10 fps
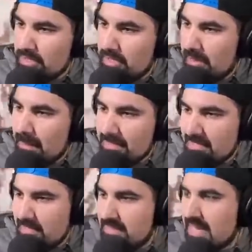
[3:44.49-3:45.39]
their
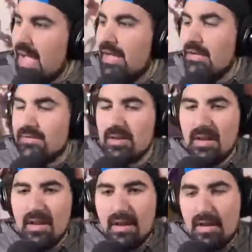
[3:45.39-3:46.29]
opposite sides
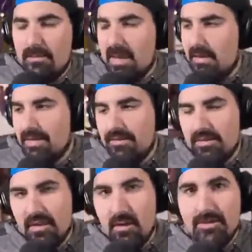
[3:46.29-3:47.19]
and
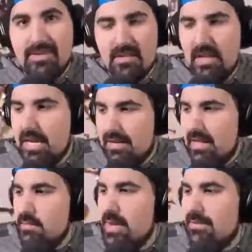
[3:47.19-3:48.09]
eventually go into the light. And
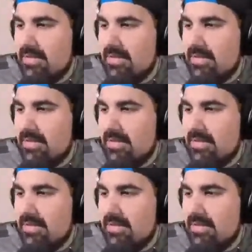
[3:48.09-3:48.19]
then we have this